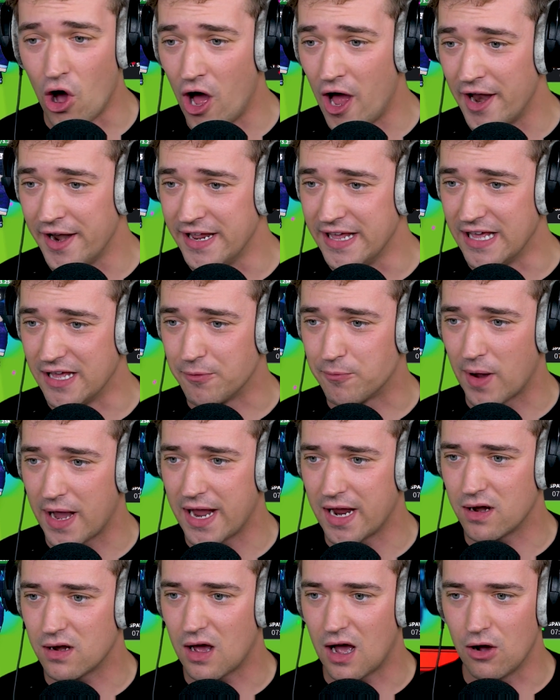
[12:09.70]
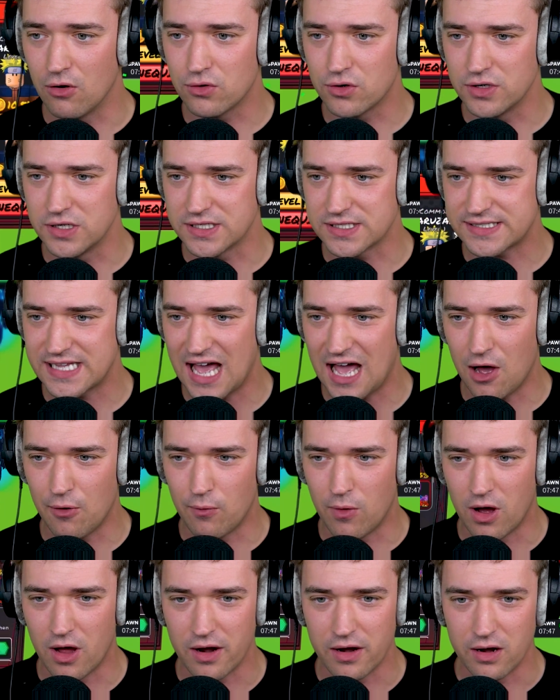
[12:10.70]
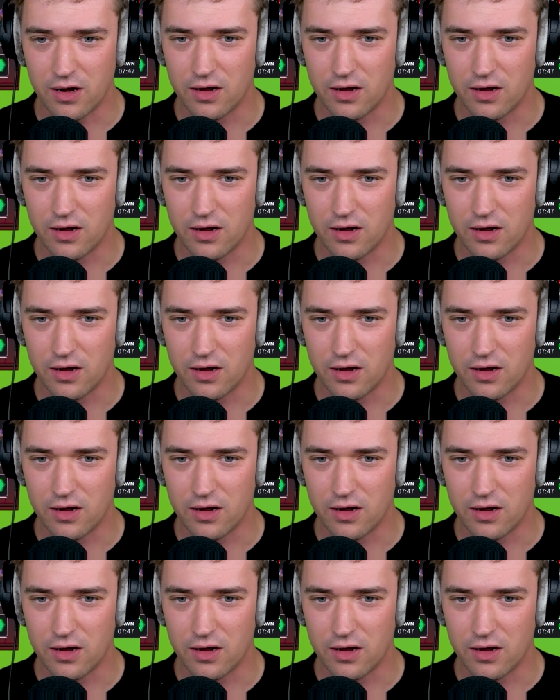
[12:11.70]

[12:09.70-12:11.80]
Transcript: Oni. Wait, how good is that one?